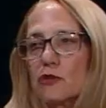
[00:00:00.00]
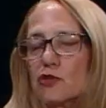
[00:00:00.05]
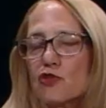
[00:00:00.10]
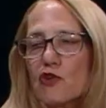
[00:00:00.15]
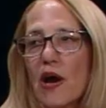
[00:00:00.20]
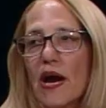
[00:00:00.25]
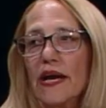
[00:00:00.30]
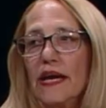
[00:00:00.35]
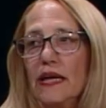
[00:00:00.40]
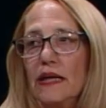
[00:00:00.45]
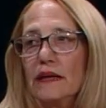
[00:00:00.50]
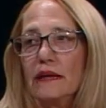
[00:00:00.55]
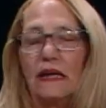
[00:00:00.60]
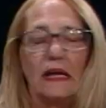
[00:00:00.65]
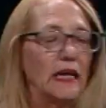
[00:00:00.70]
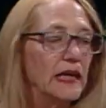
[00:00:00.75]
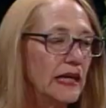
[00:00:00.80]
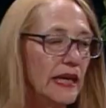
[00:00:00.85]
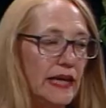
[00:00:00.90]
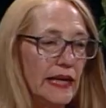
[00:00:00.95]
dry it
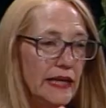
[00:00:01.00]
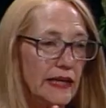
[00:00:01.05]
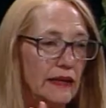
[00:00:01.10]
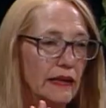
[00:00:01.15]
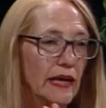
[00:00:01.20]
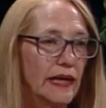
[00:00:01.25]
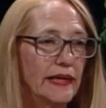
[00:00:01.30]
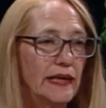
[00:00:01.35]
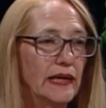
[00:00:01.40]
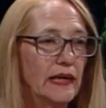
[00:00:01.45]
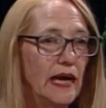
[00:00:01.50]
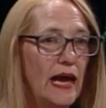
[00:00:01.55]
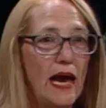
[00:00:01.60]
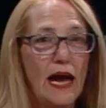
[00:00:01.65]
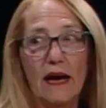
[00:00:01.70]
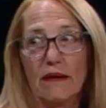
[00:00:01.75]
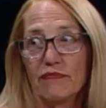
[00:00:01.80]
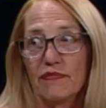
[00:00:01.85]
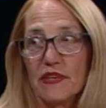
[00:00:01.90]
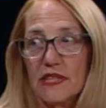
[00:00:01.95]
in like
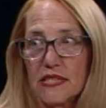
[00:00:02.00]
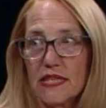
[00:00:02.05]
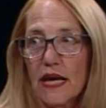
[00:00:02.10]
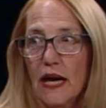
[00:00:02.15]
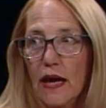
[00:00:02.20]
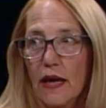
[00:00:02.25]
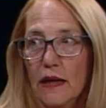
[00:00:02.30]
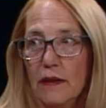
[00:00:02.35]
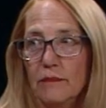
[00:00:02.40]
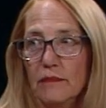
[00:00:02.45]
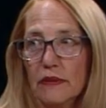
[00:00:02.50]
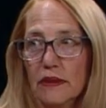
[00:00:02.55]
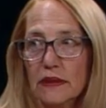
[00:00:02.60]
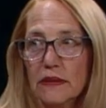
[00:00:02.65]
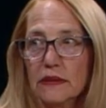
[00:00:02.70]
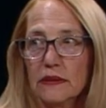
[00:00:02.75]
half the time.